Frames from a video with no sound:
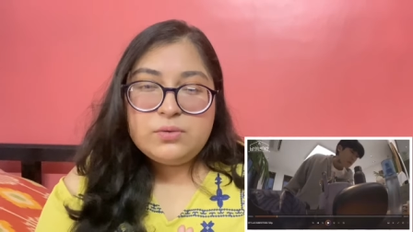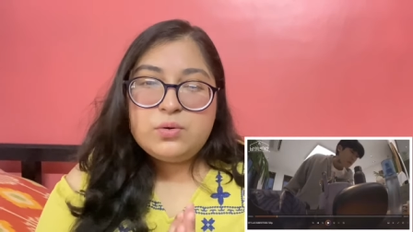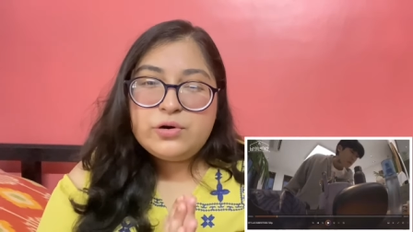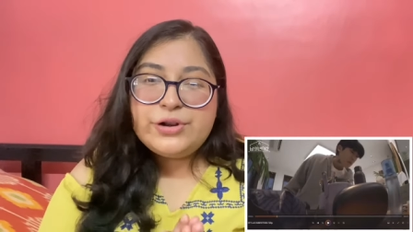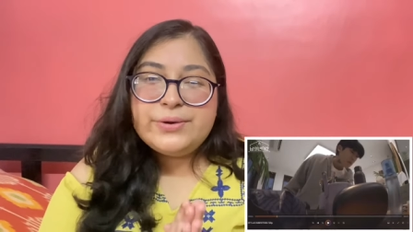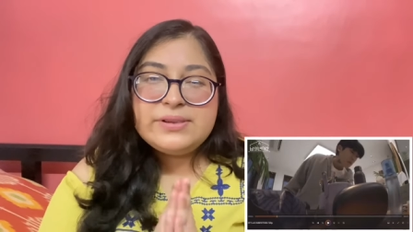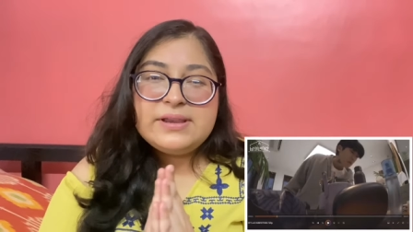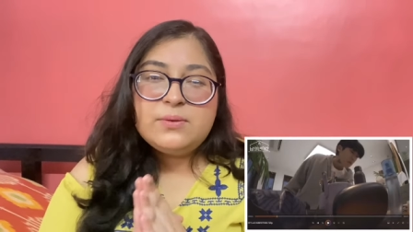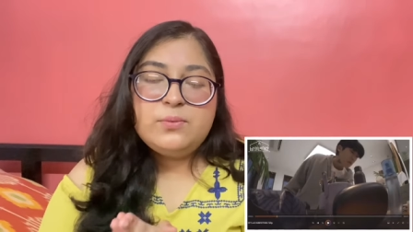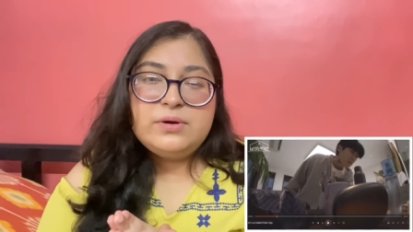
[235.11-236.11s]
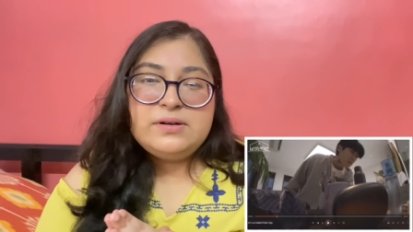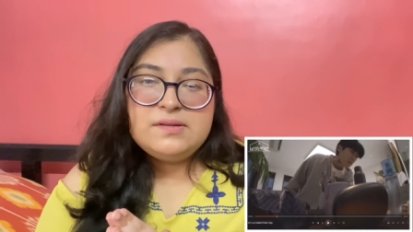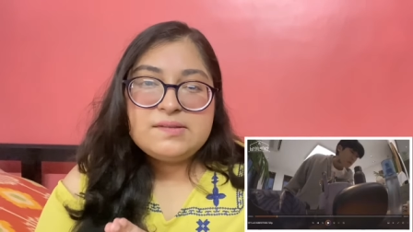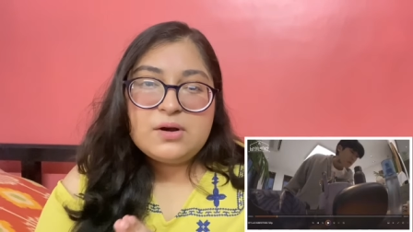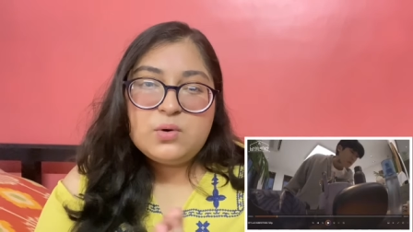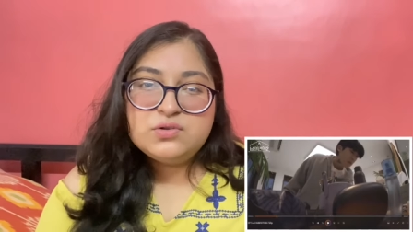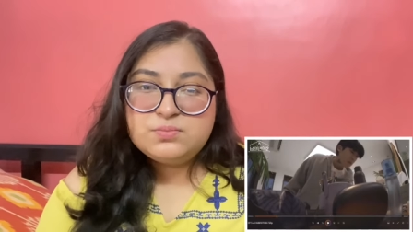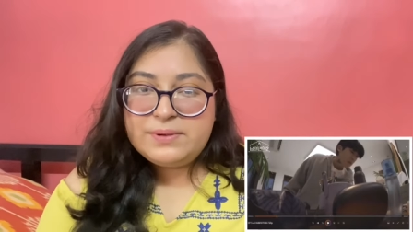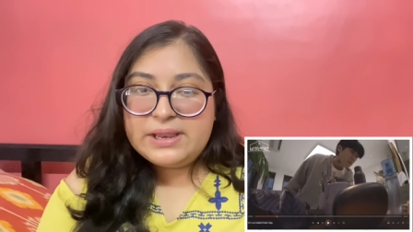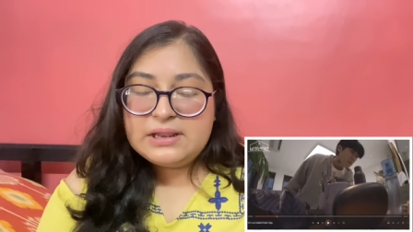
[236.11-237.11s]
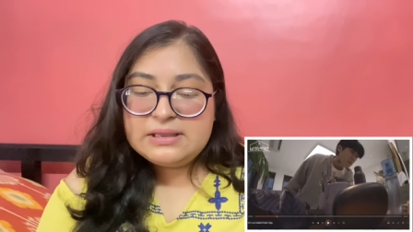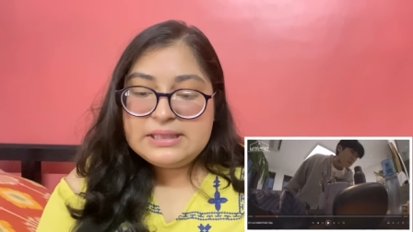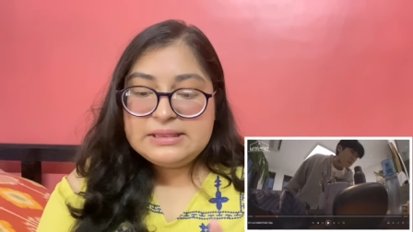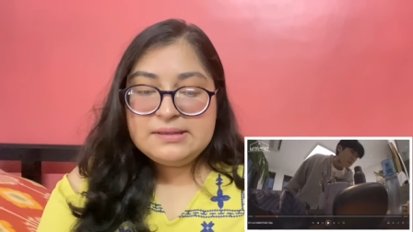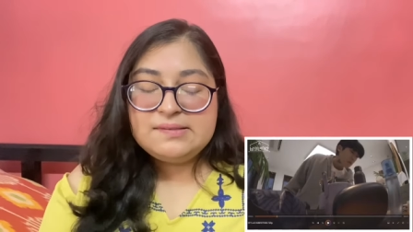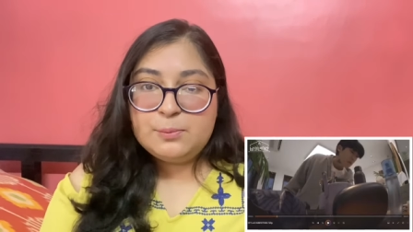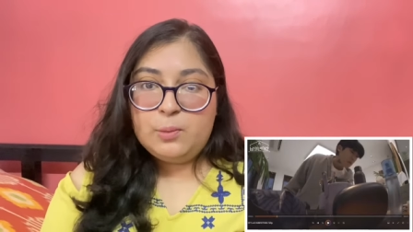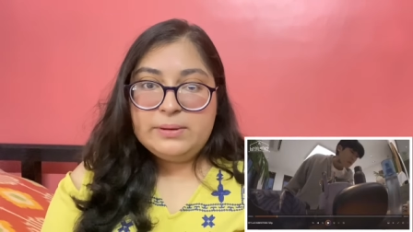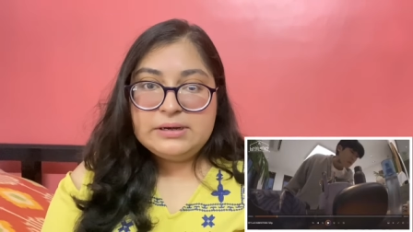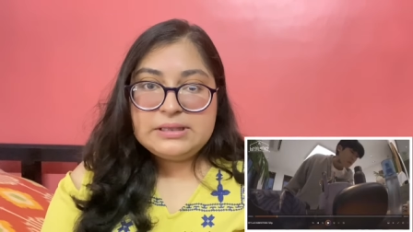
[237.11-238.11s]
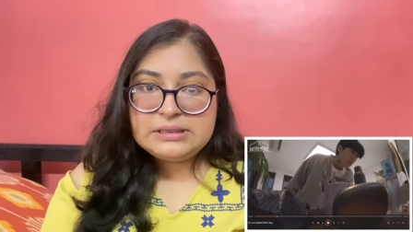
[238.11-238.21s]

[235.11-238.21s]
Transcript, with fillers: who do you think would Seongho pick in this moment?